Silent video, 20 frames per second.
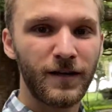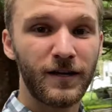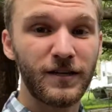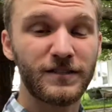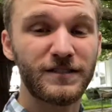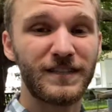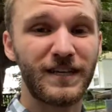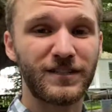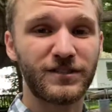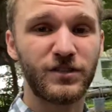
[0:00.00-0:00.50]

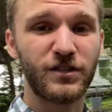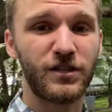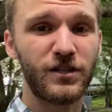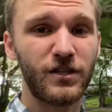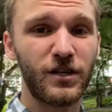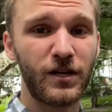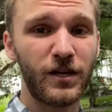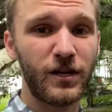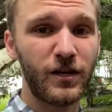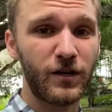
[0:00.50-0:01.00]
This is
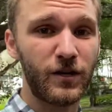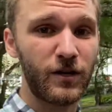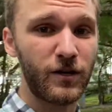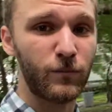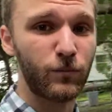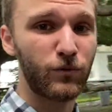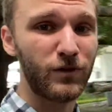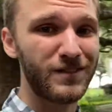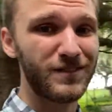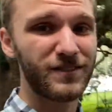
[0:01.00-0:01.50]
actually a uh,
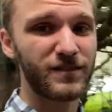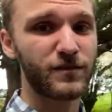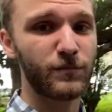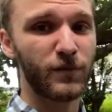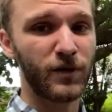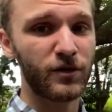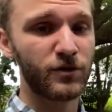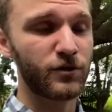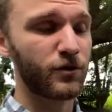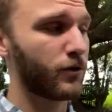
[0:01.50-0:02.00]
pretty decent
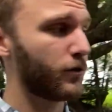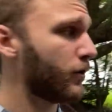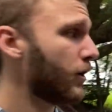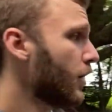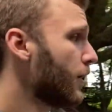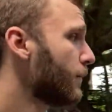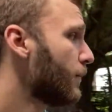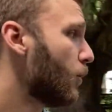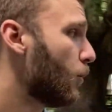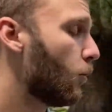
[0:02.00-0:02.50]
backyard.
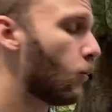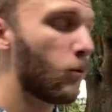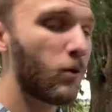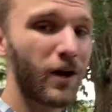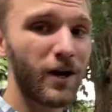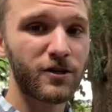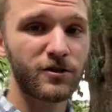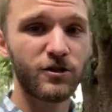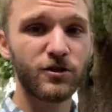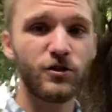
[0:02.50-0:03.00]
But what we're
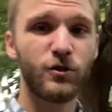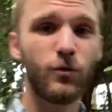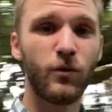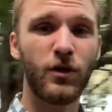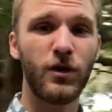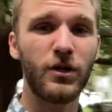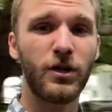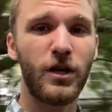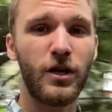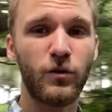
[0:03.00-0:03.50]
actually
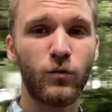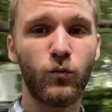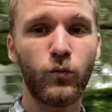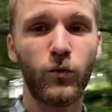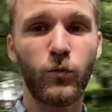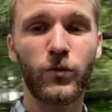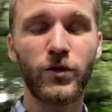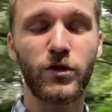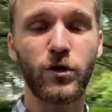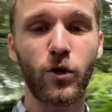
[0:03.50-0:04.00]
doing and
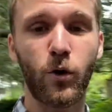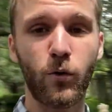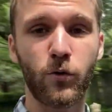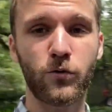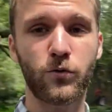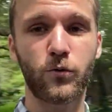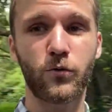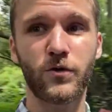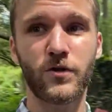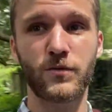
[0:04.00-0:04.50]
when we go
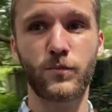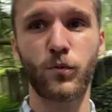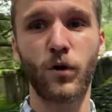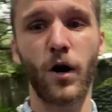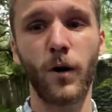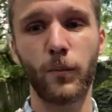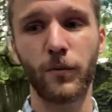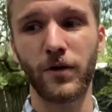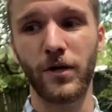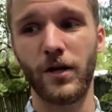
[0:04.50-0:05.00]
through this
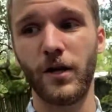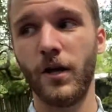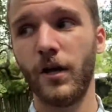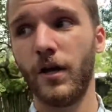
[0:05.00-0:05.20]
property